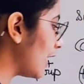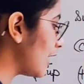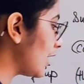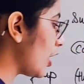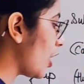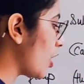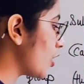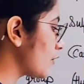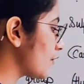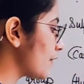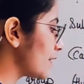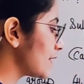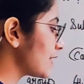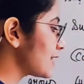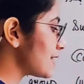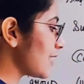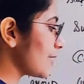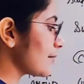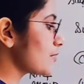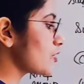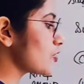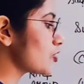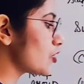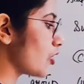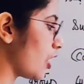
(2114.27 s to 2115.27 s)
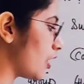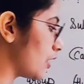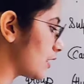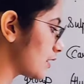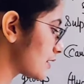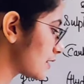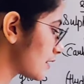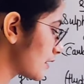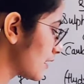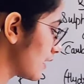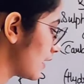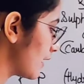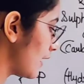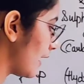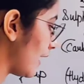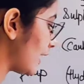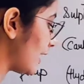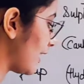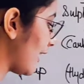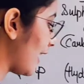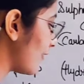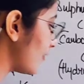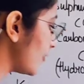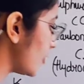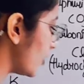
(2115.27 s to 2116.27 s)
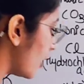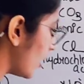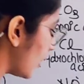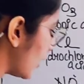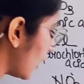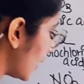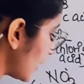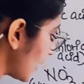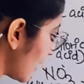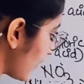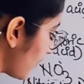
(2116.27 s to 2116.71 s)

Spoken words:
along with some salts. And have you heard